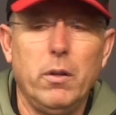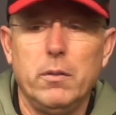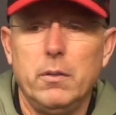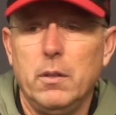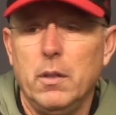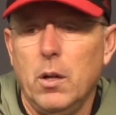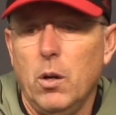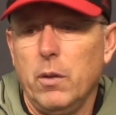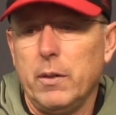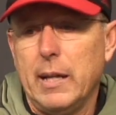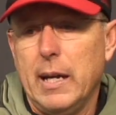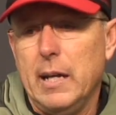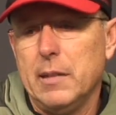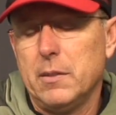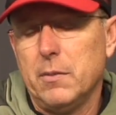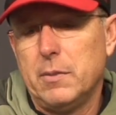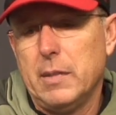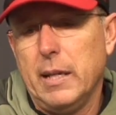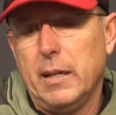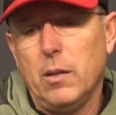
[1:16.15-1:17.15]
And, you know, our guys
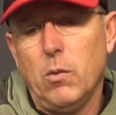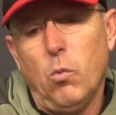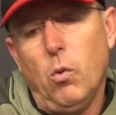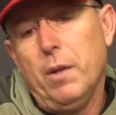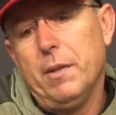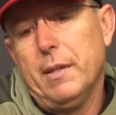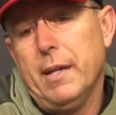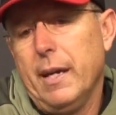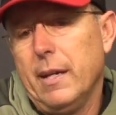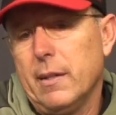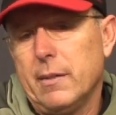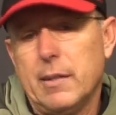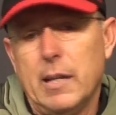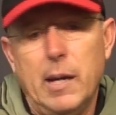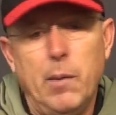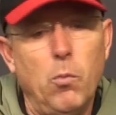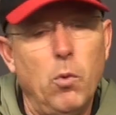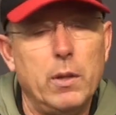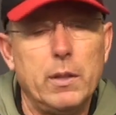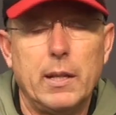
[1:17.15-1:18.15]
have taken it one day at a
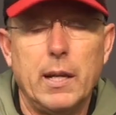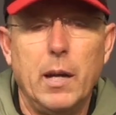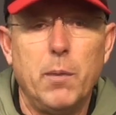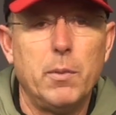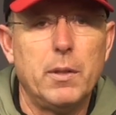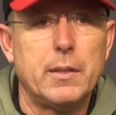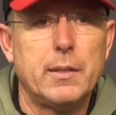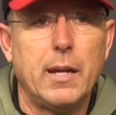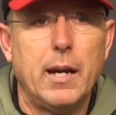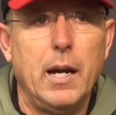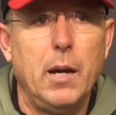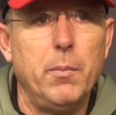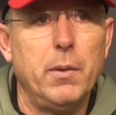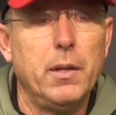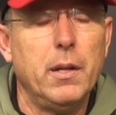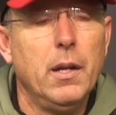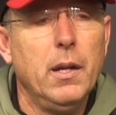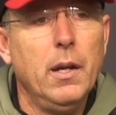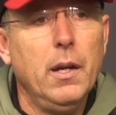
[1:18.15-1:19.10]
time, one game at a time,